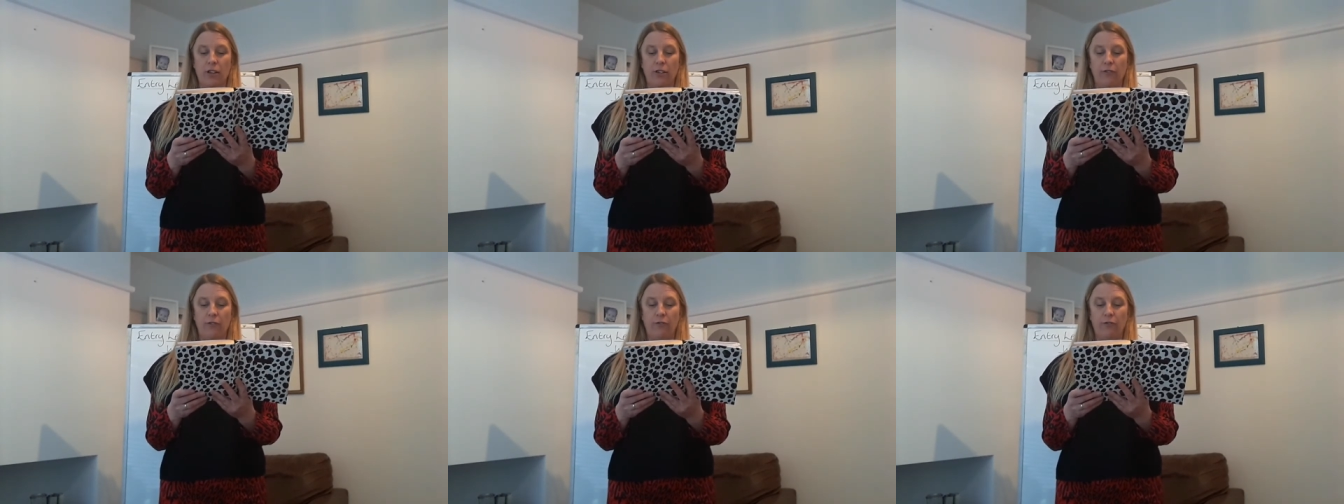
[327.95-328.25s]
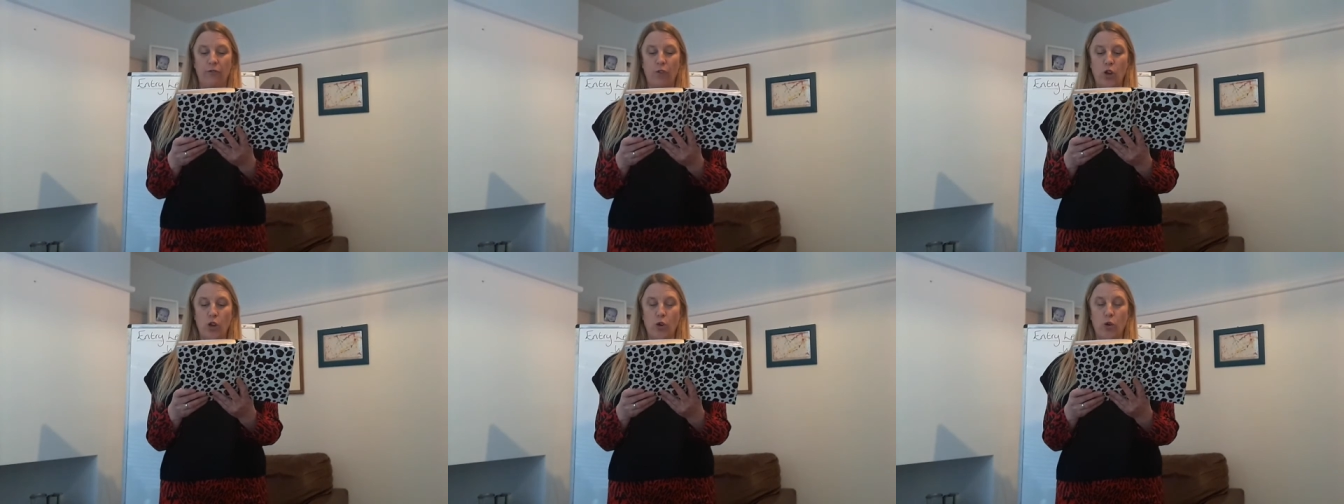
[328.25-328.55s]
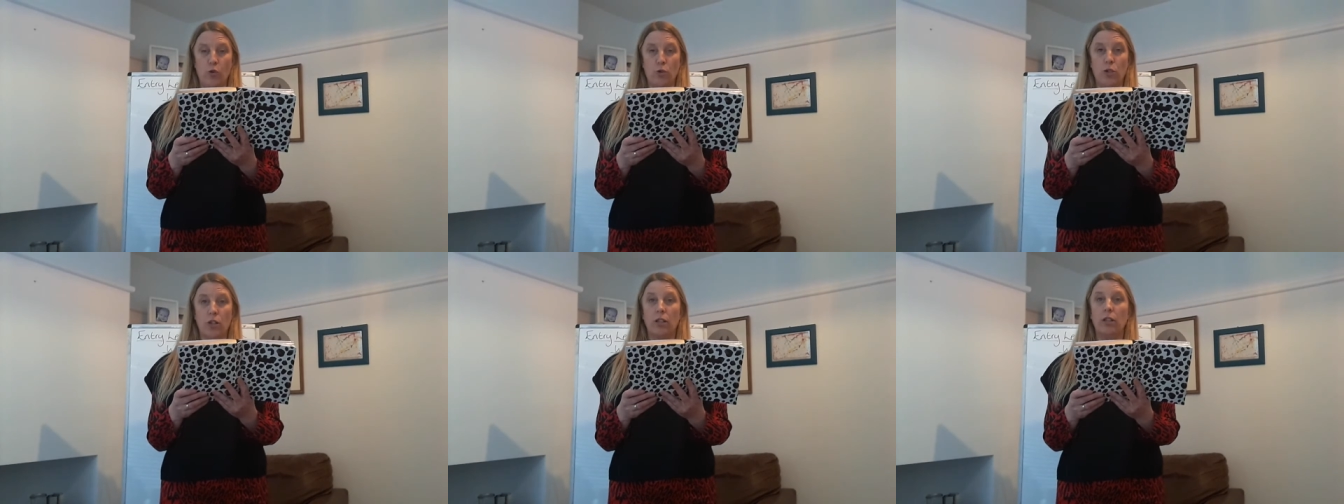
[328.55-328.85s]

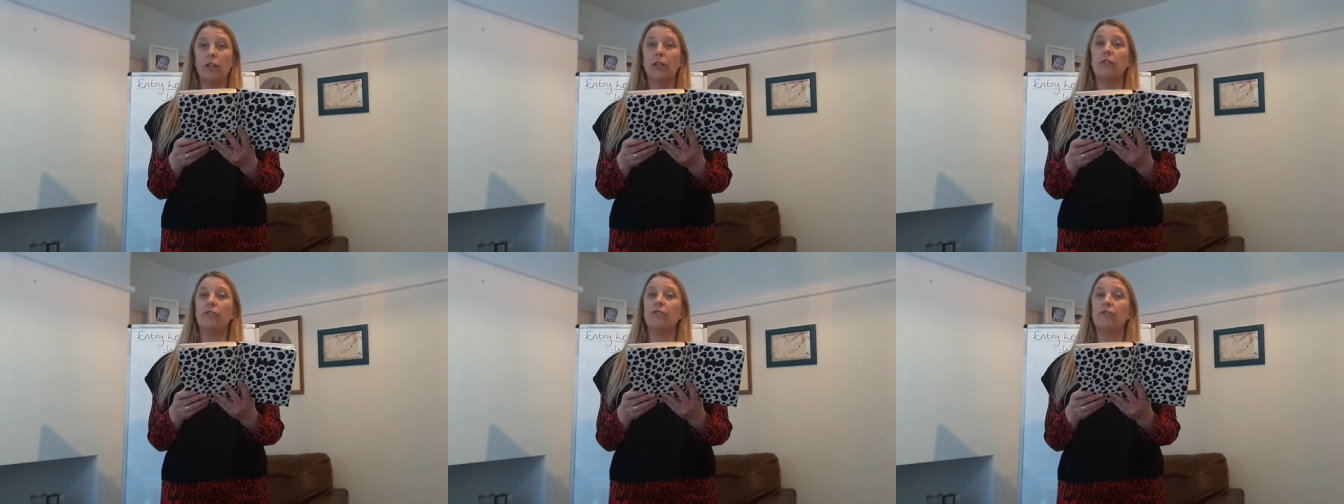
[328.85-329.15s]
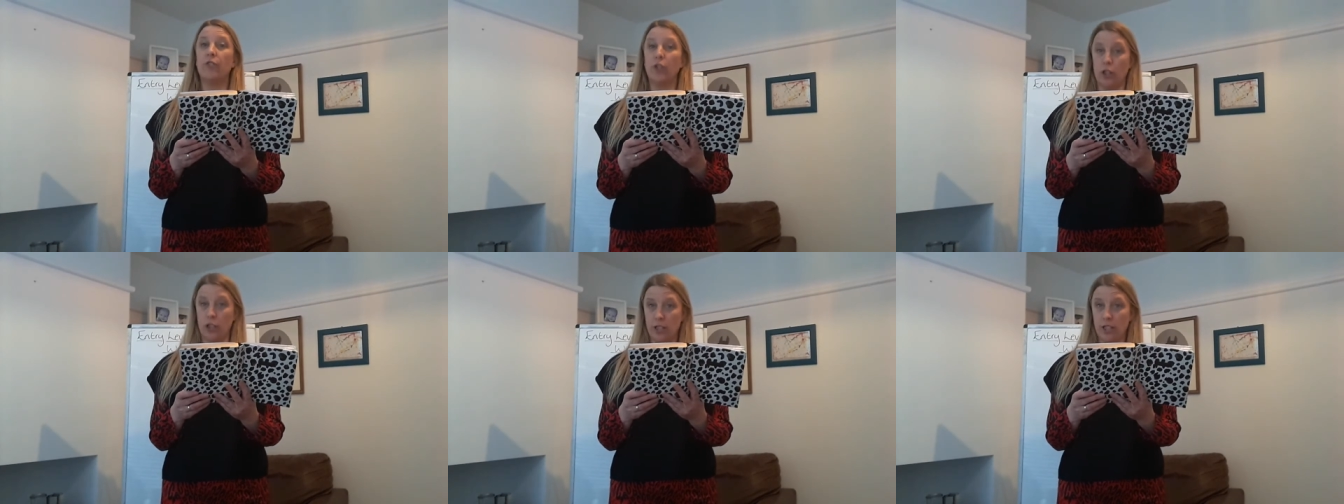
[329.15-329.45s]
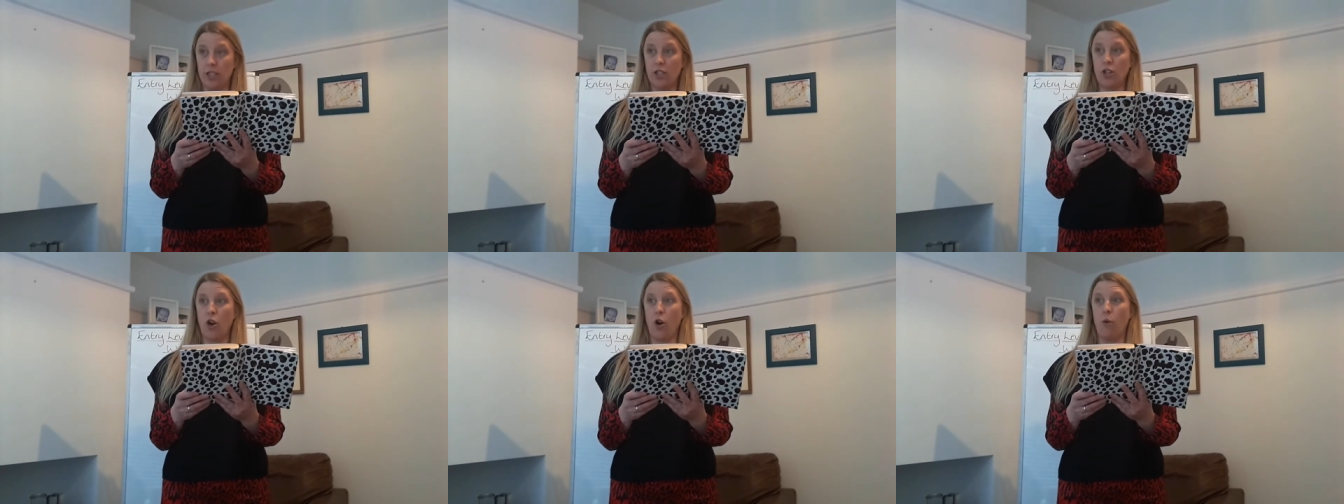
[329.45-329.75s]
food, full
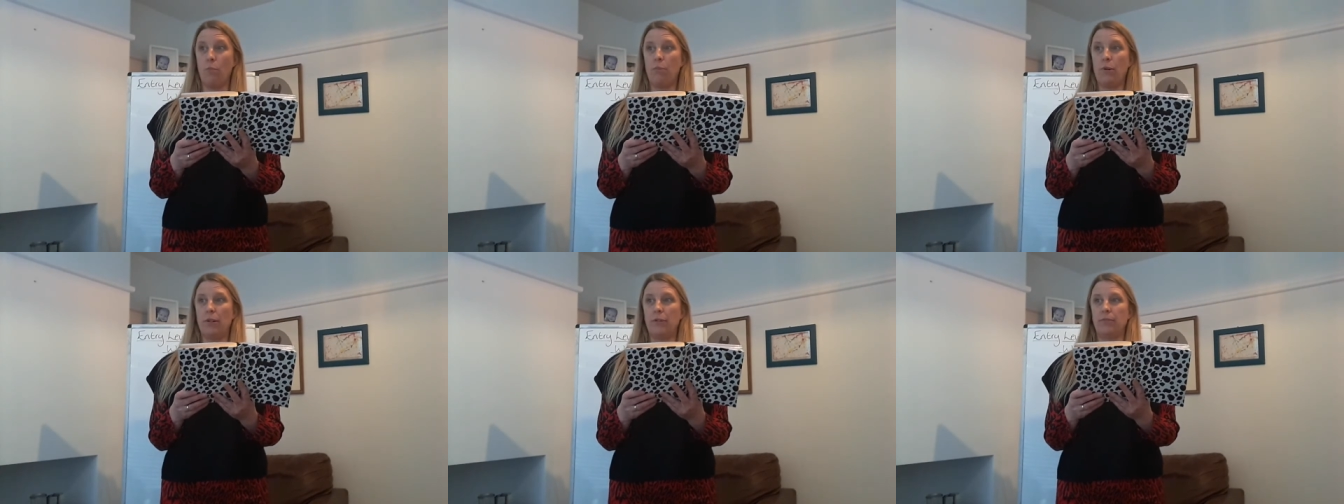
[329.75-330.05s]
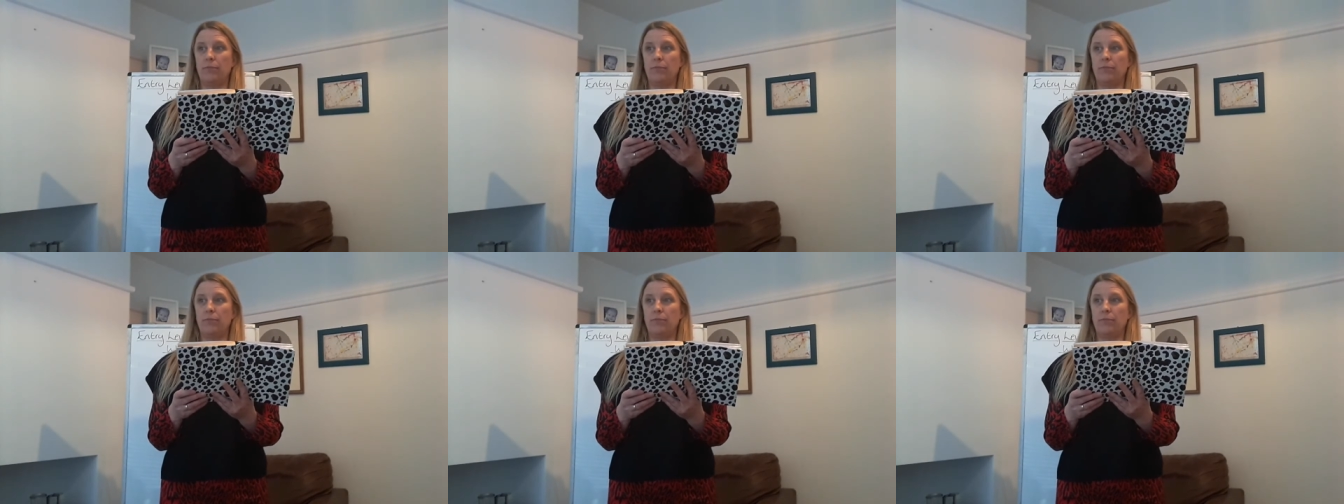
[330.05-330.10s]
stop.